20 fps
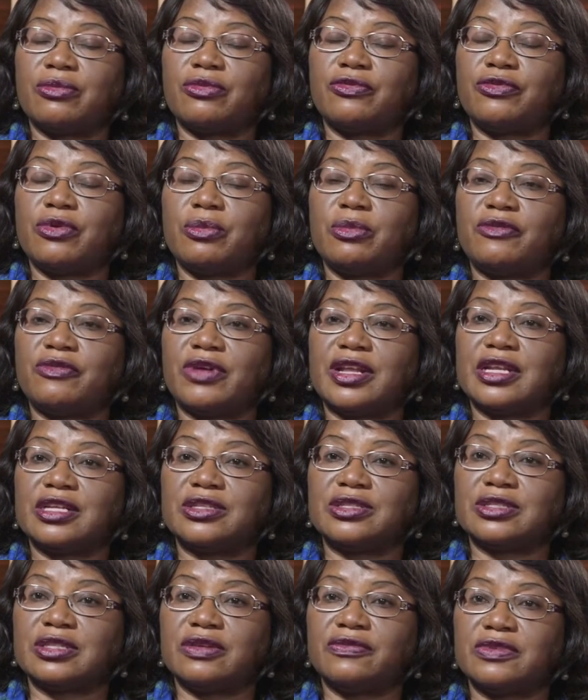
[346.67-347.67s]
formal
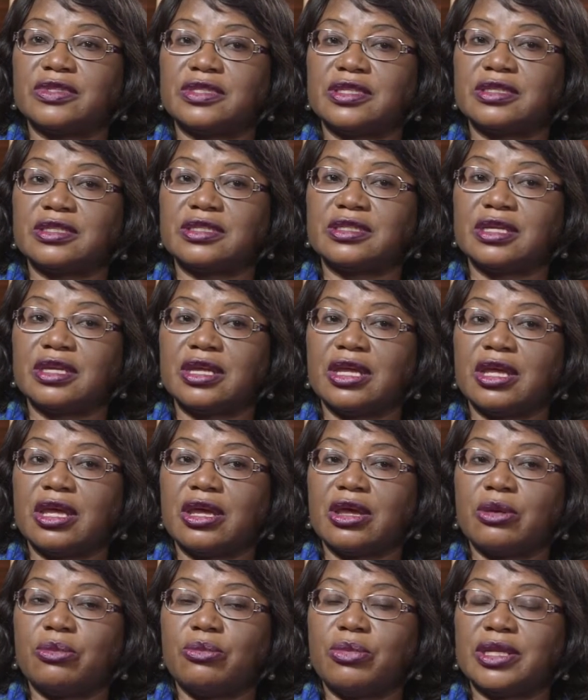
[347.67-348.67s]
financial services,
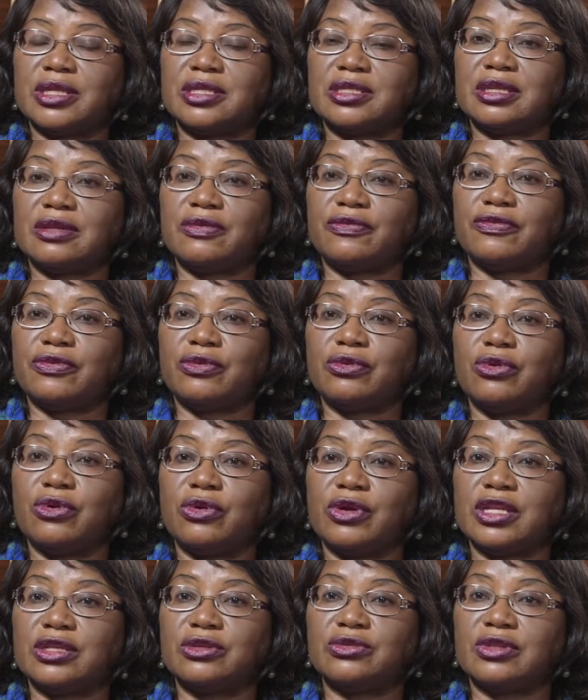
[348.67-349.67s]
but if you
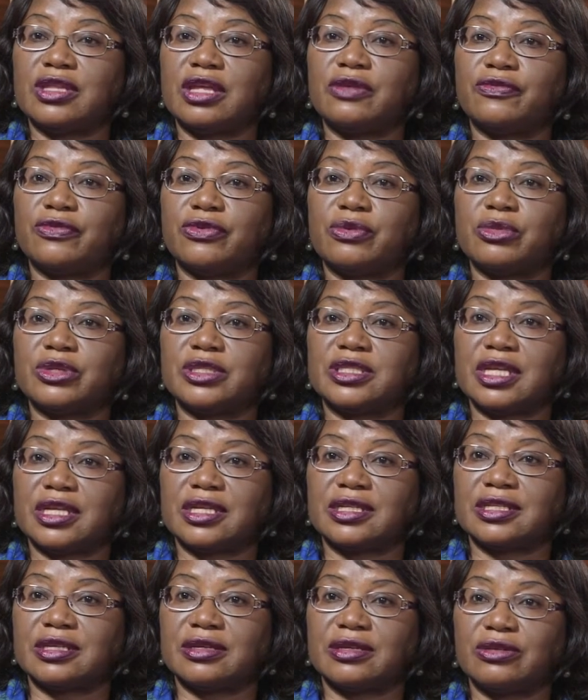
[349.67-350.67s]
go into the informal
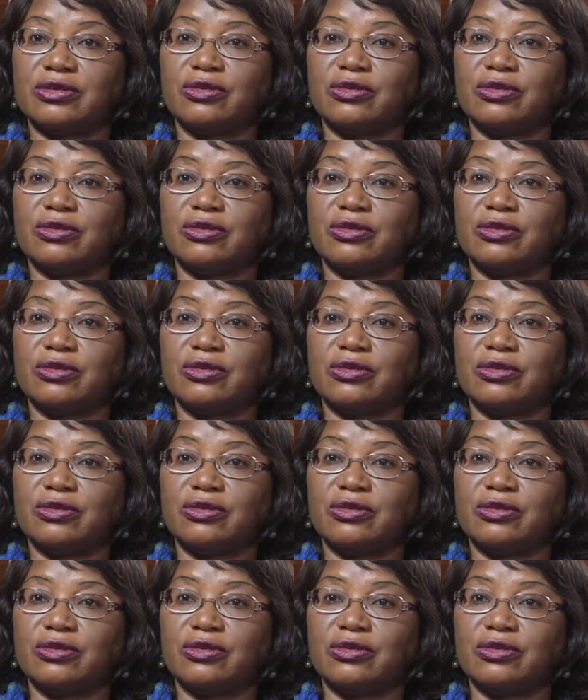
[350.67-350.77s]
sector,